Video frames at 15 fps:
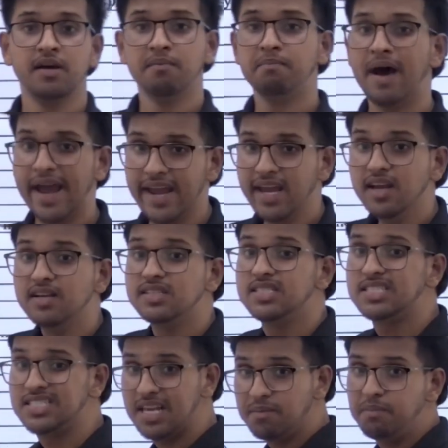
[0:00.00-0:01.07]
by
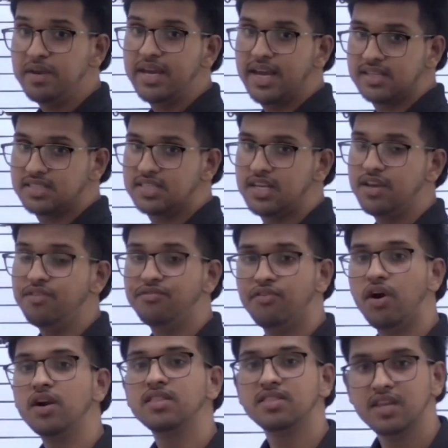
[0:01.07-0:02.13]
CBSE
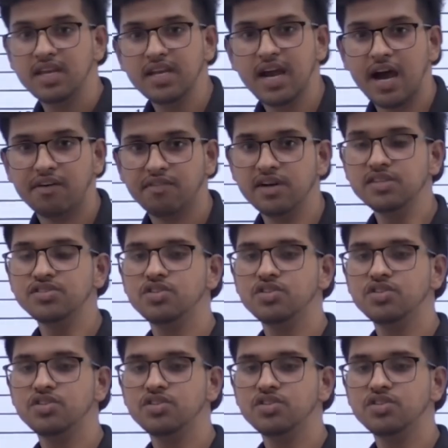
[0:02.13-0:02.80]
for 3 hours,